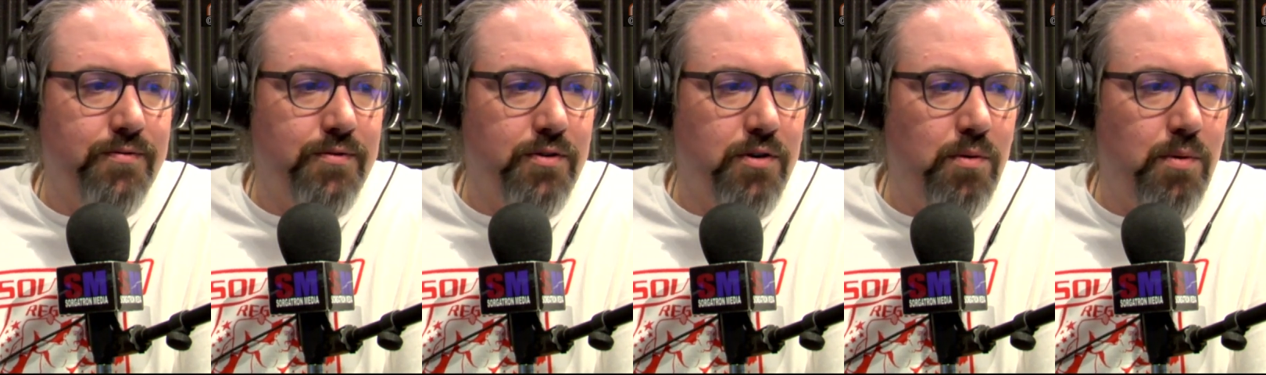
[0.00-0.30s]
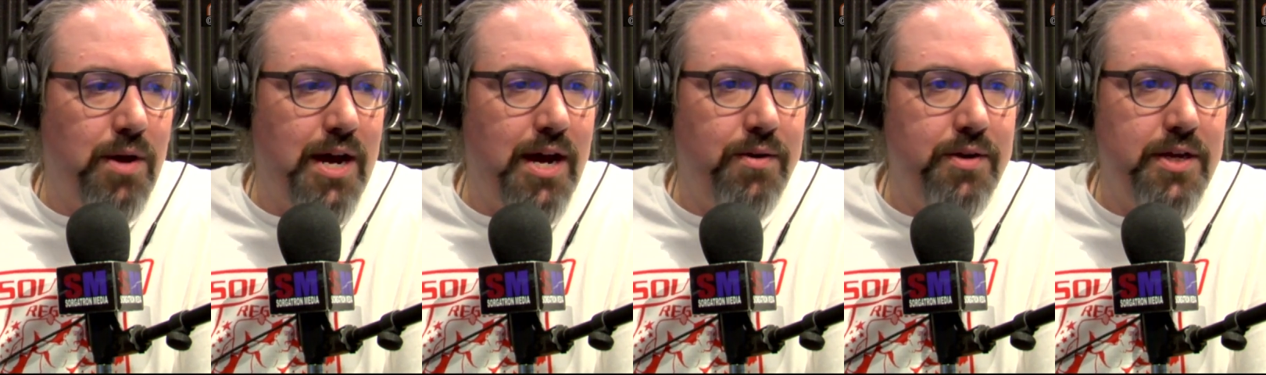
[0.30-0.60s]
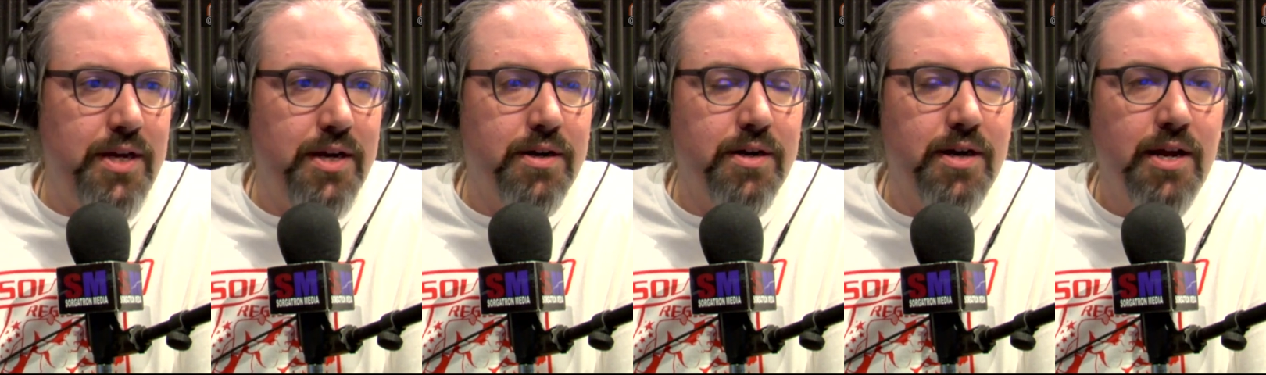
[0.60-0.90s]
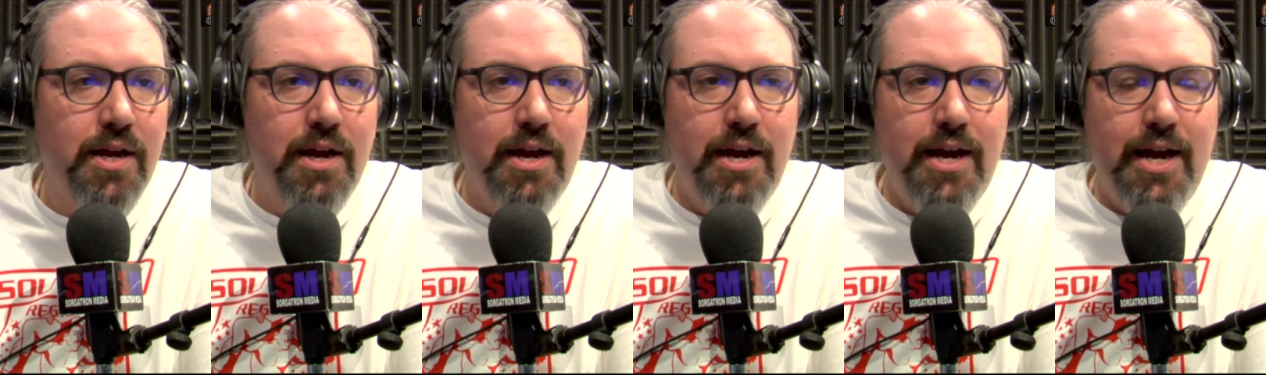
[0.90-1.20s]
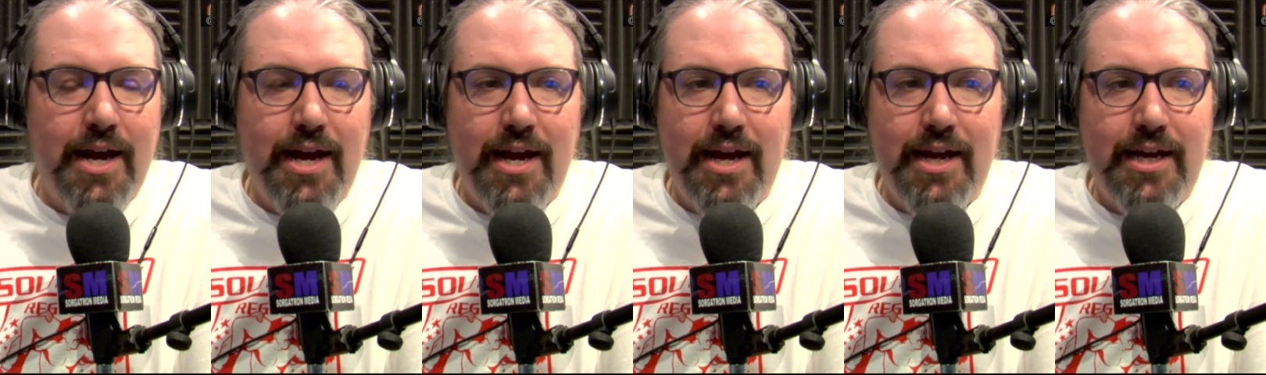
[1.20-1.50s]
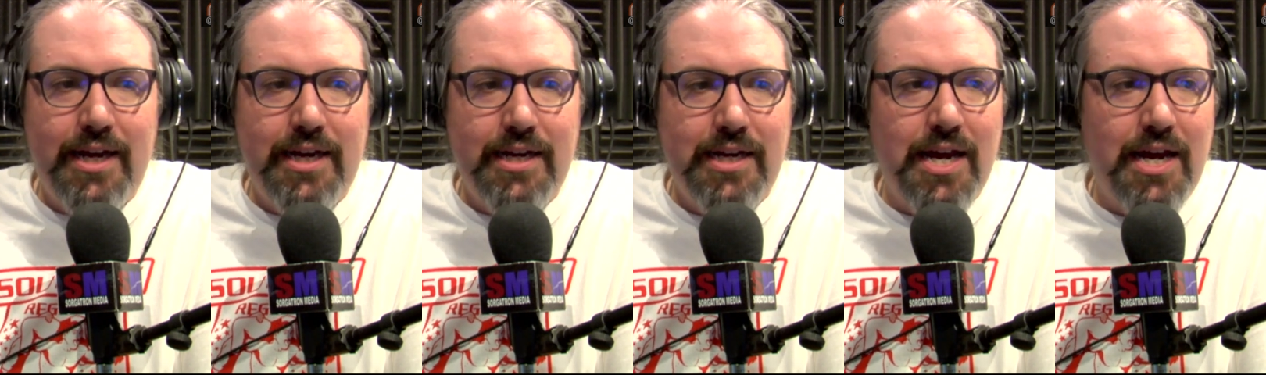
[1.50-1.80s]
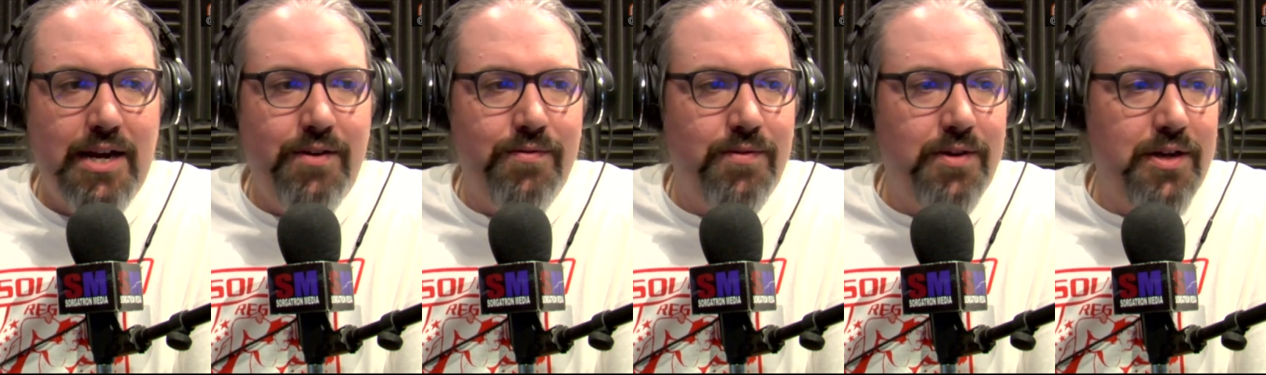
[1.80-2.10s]
a while here, and
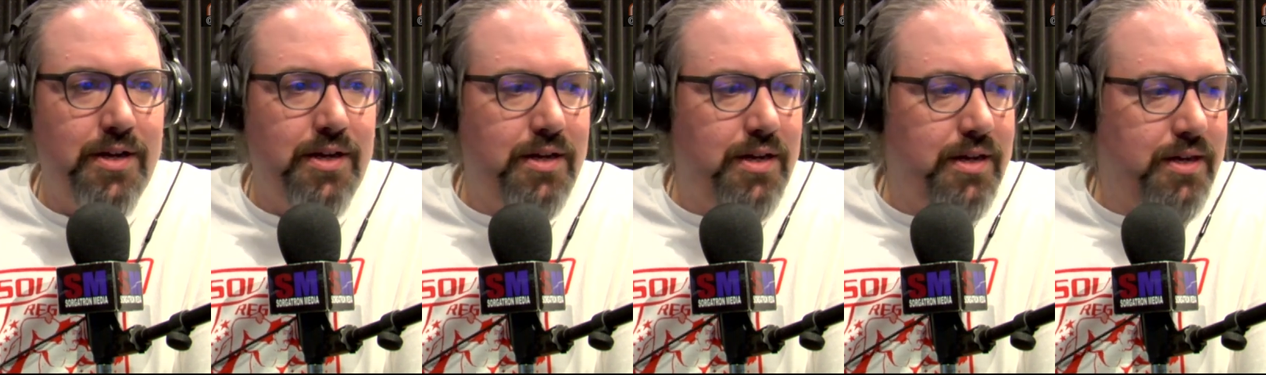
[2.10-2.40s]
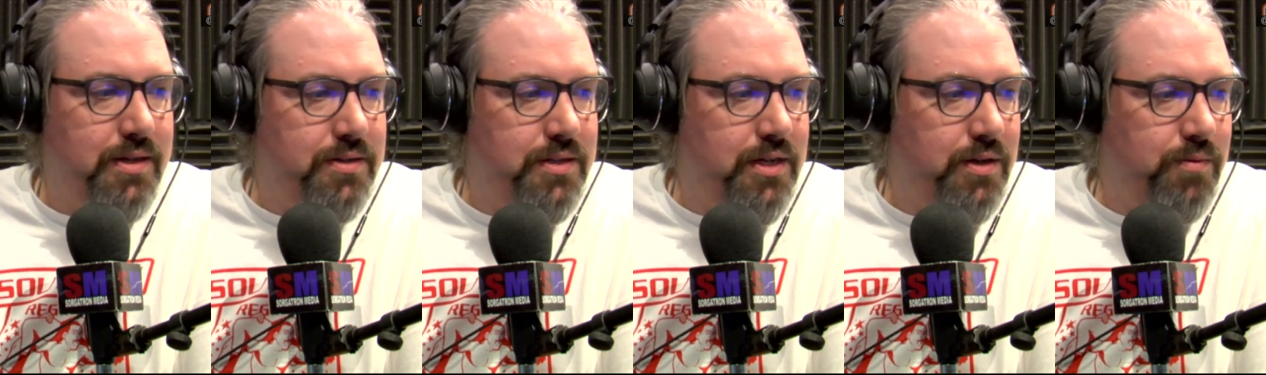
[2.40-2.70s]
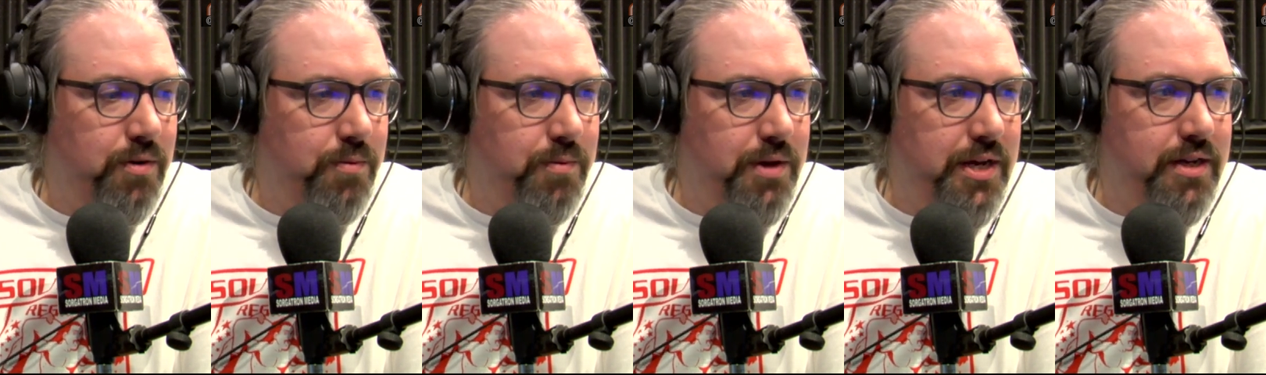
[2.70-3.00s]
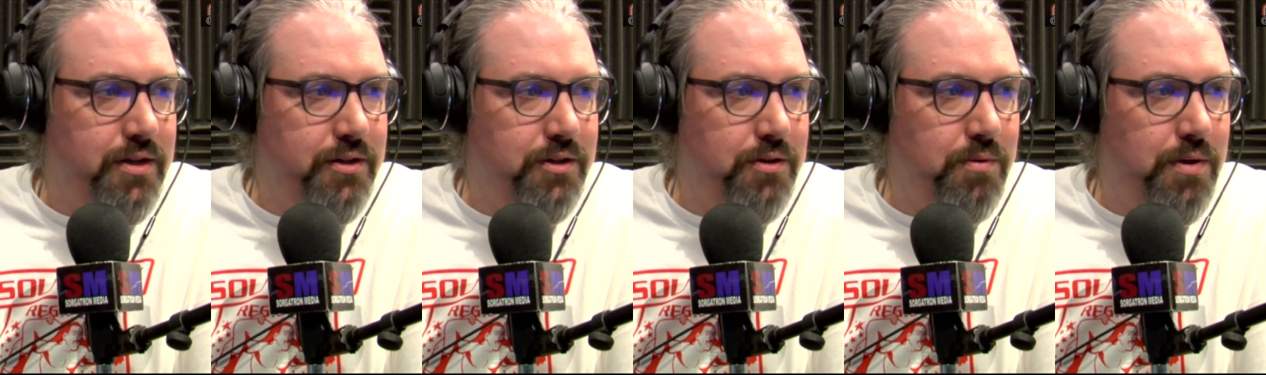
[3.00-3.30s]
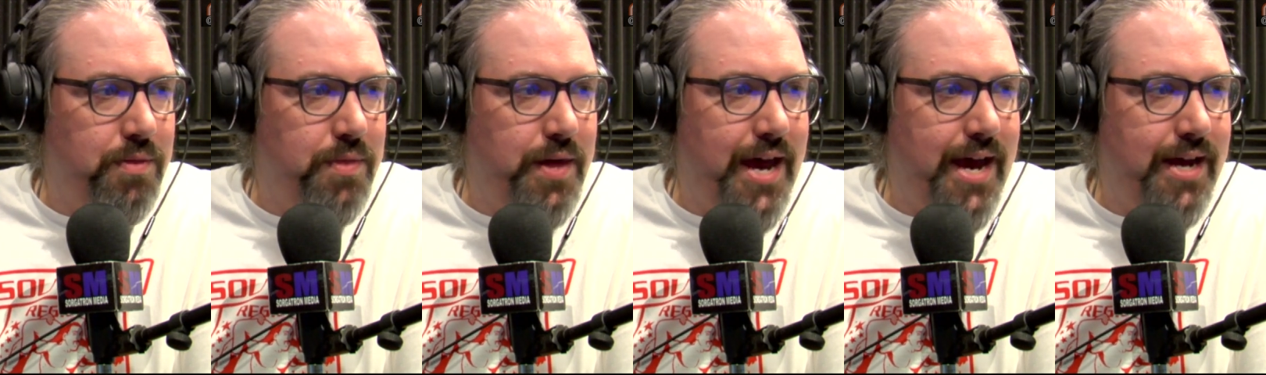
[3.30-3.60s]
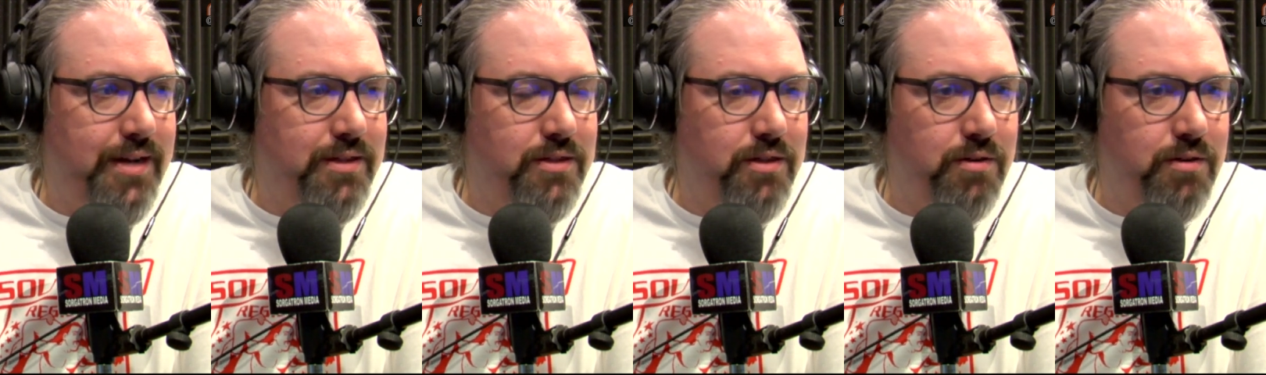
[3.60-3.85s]
kind of seeing what we can do with that.